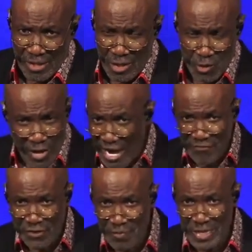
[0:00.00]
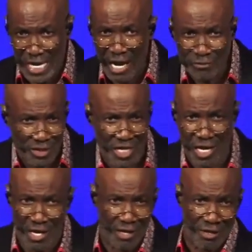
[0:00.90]
You have to be out
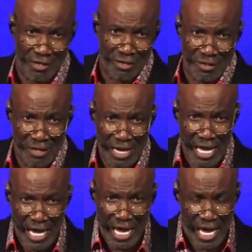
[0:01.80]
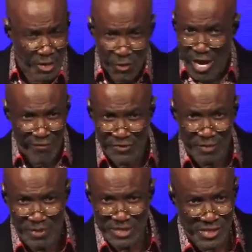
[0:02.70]
there and you have to
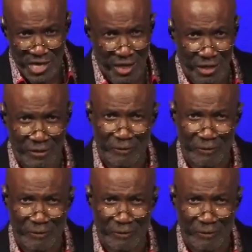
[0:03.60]
be seen.